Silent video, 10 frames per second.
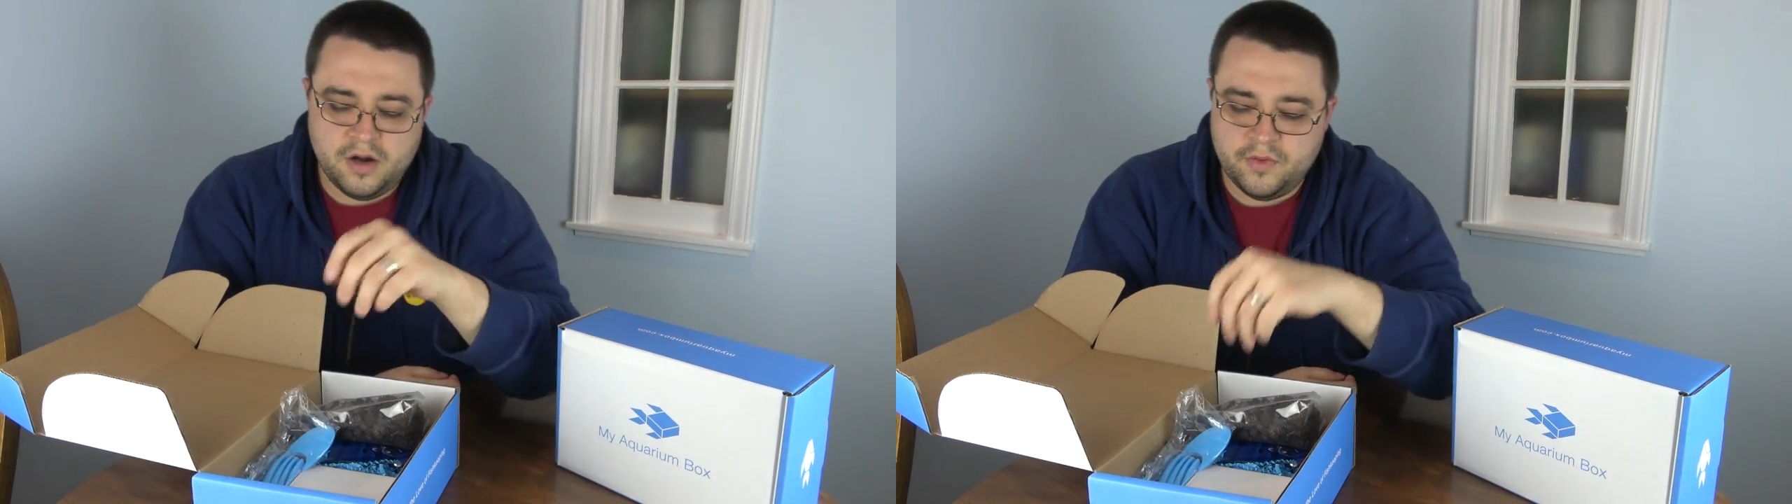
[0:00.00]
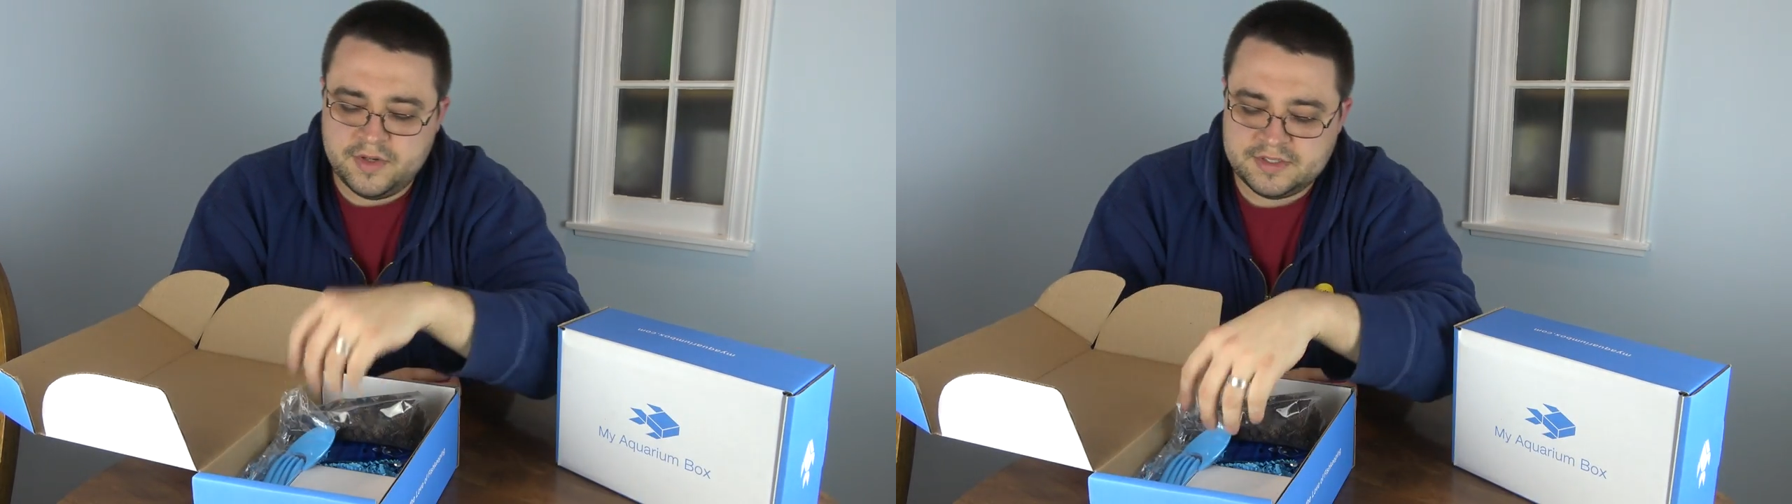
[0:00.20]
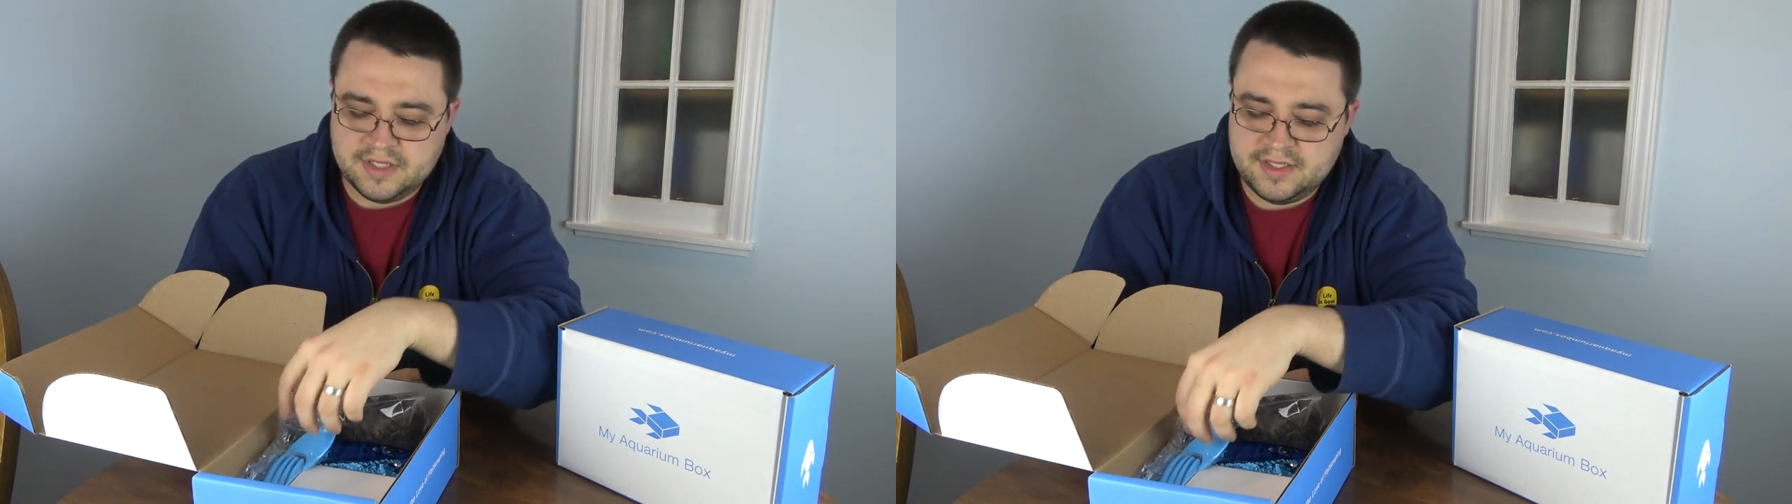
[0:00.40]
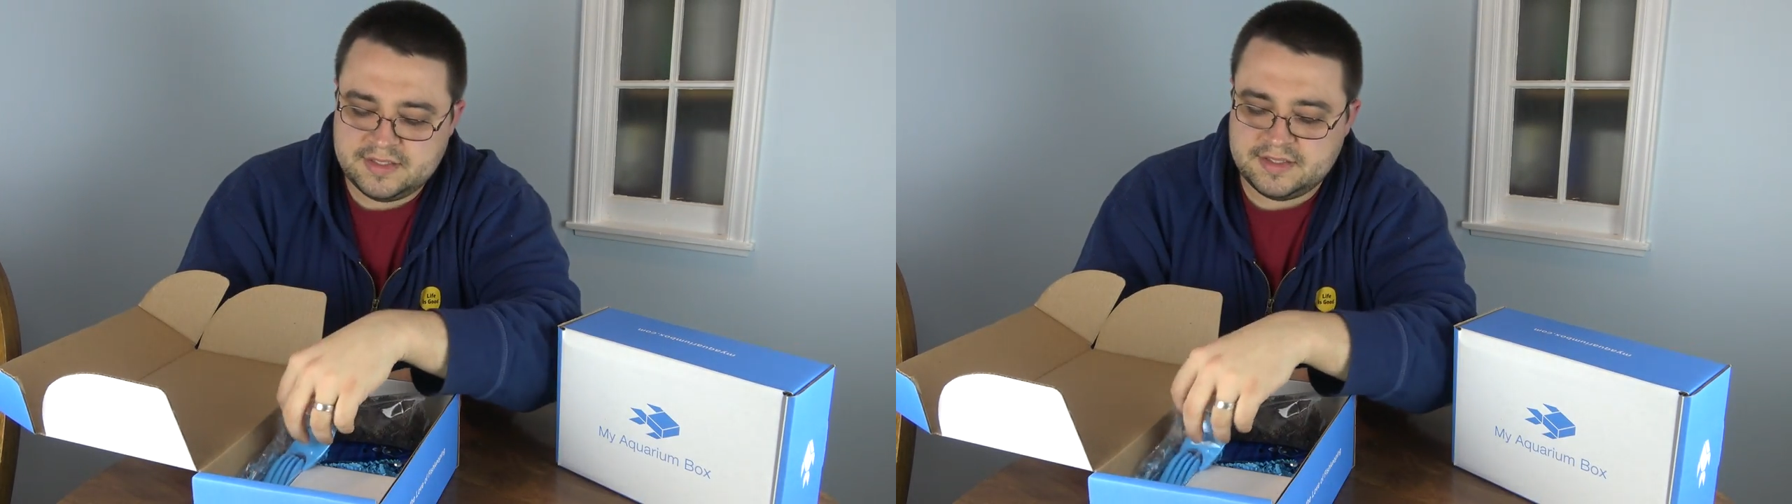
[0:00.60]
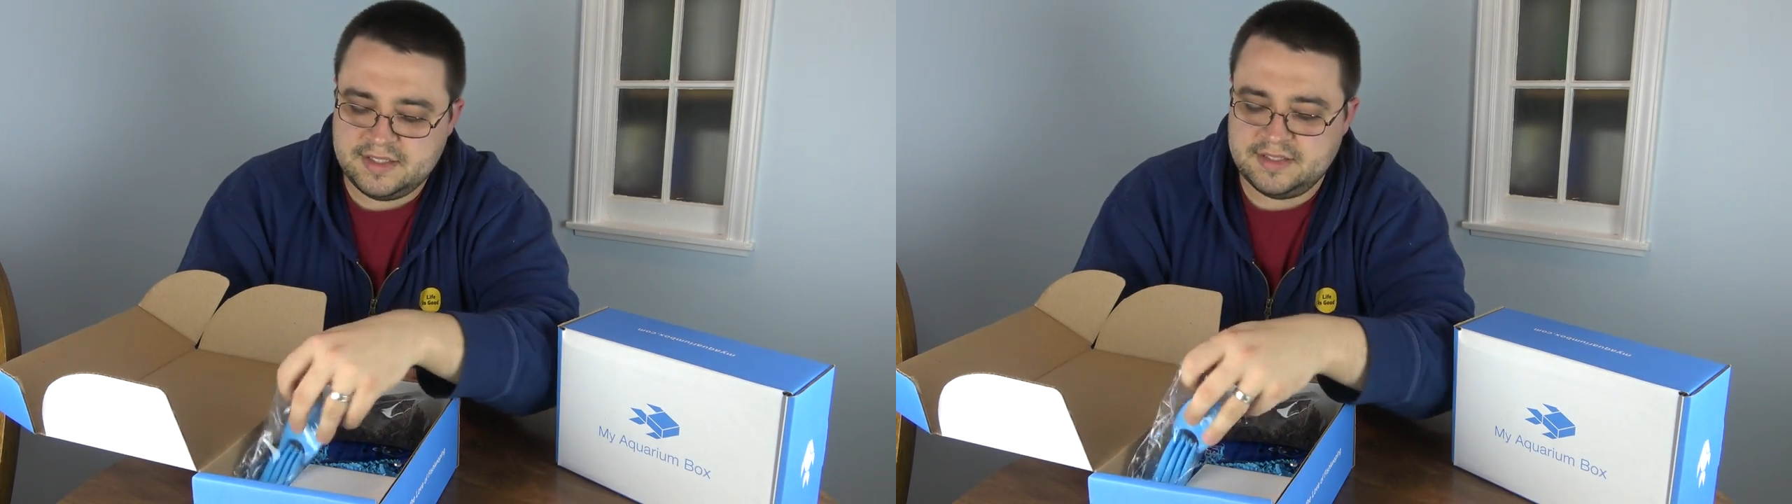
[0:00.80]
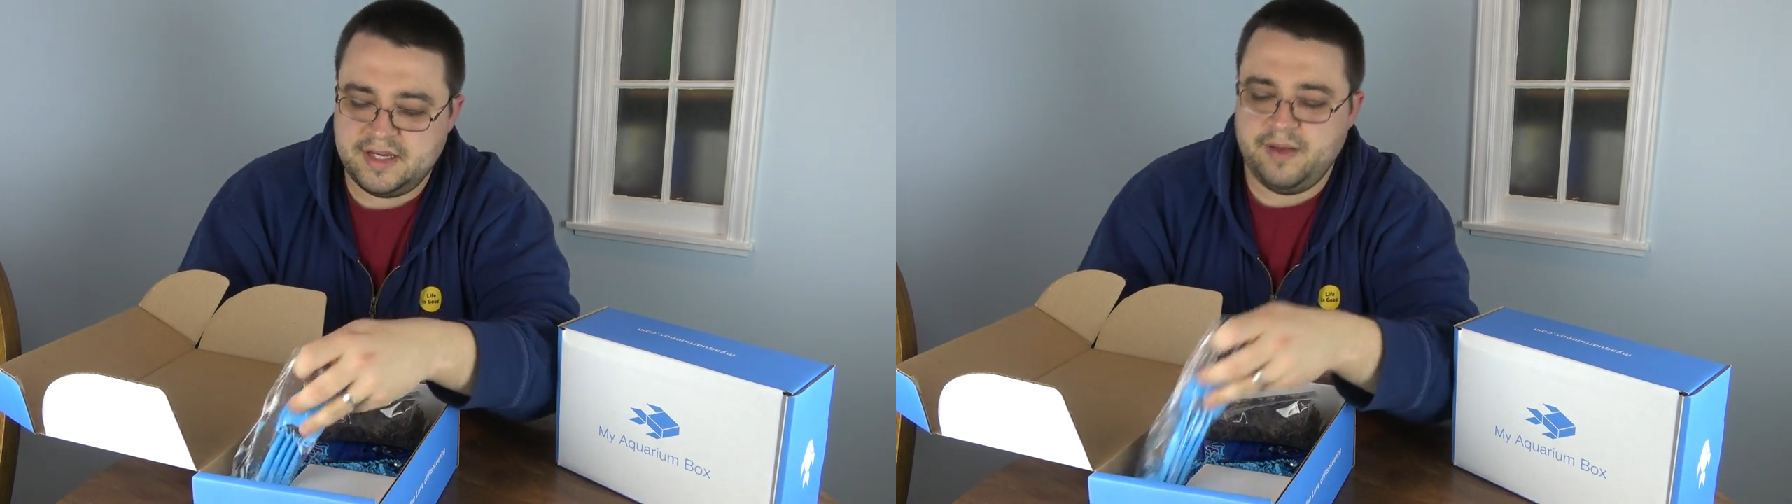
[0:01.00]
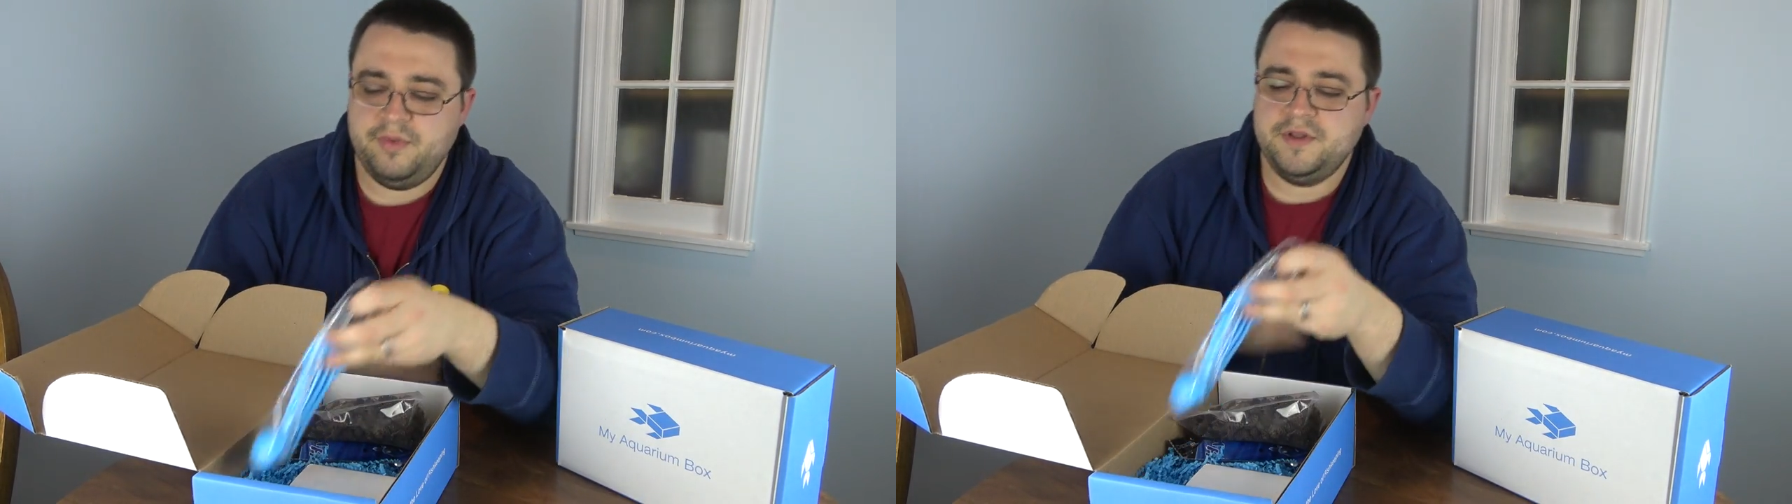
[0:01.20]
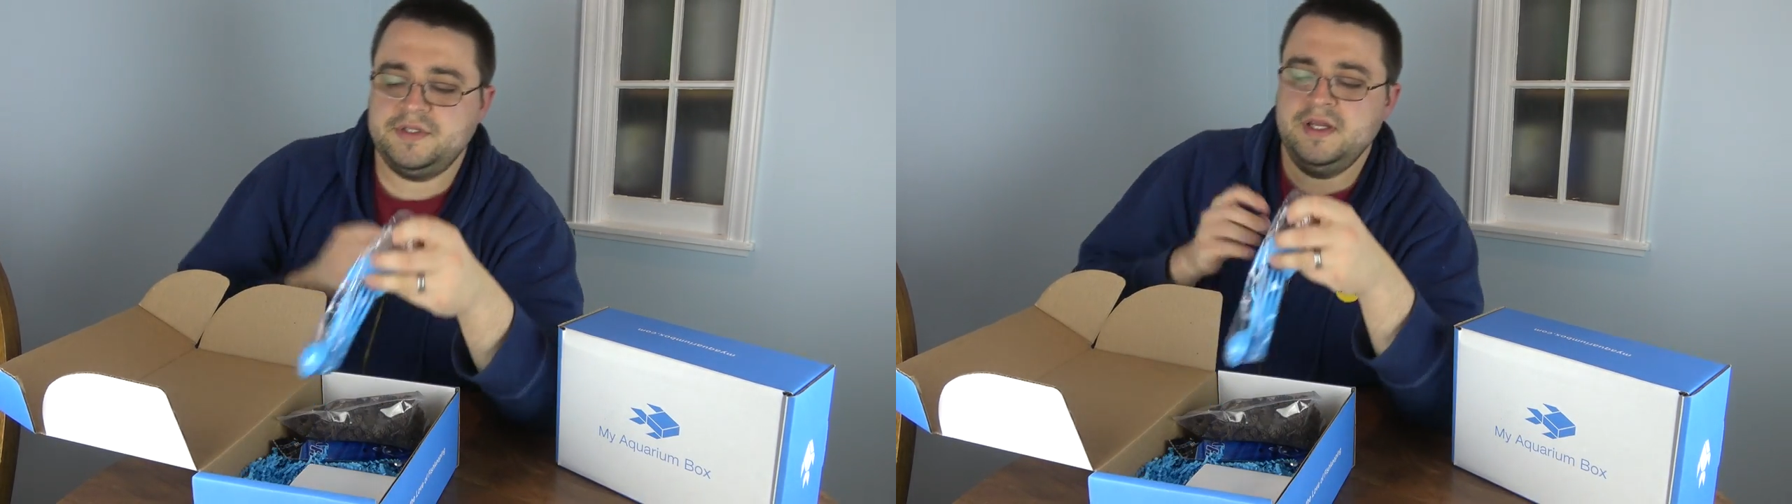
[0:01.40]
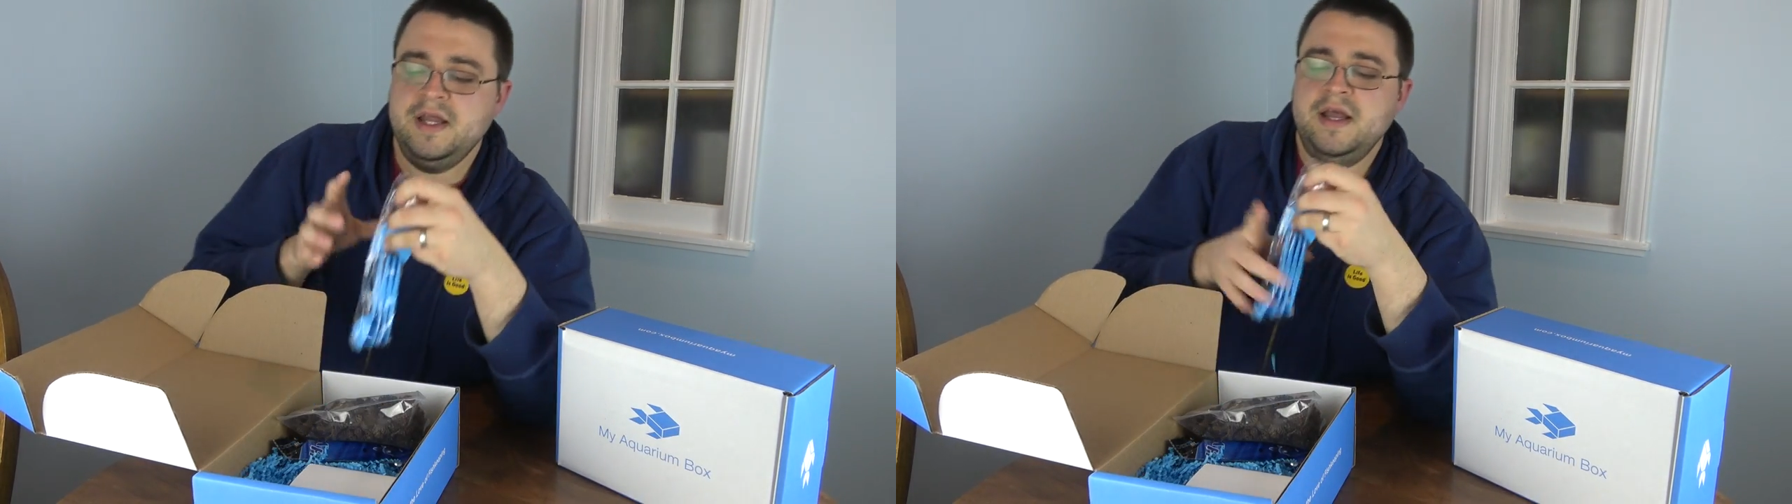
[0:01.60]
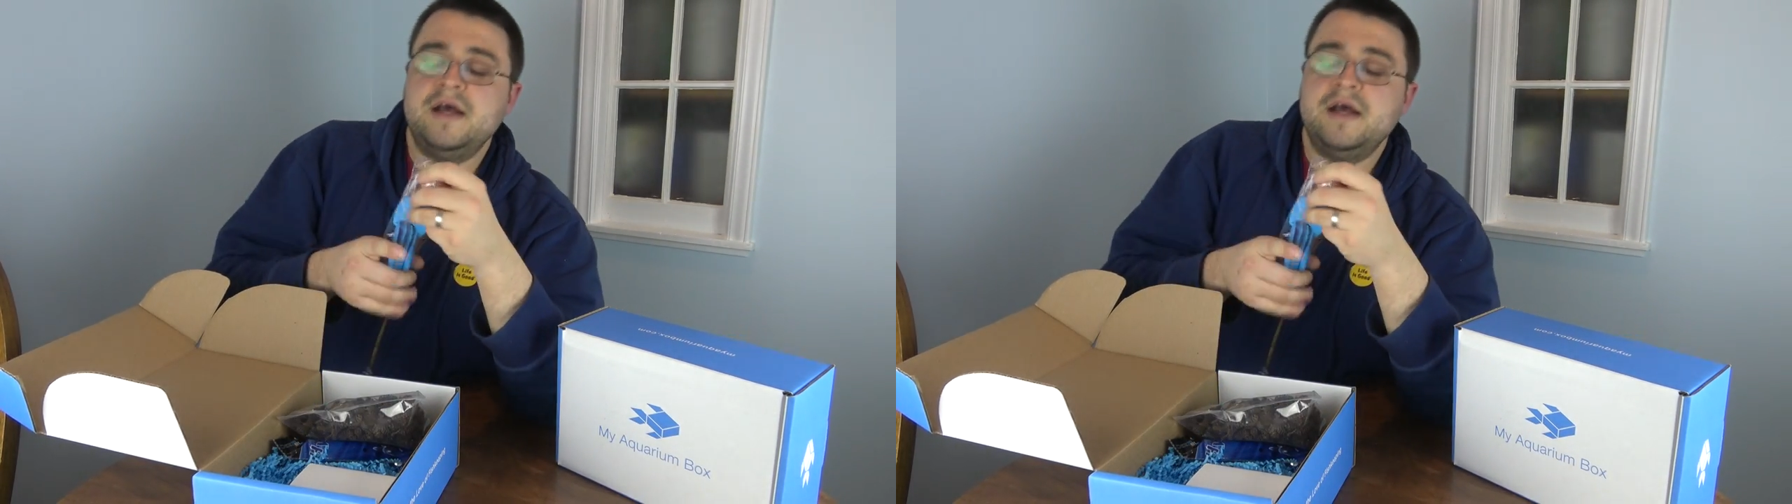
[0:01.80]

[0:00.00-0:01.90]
Always nice to see samples.